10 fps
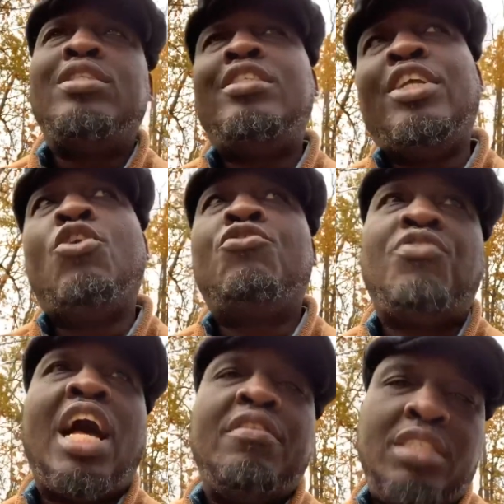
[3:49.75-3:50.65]

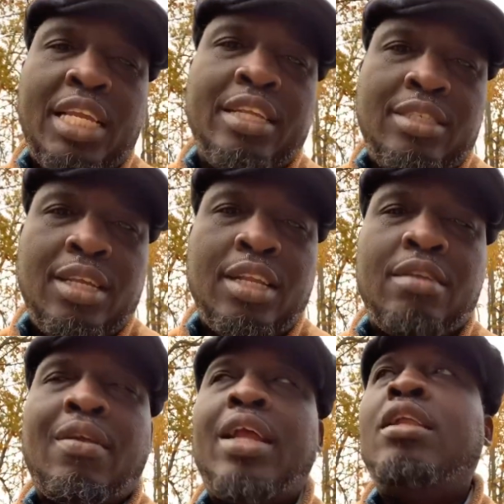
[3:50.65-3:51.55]
THC in it, right?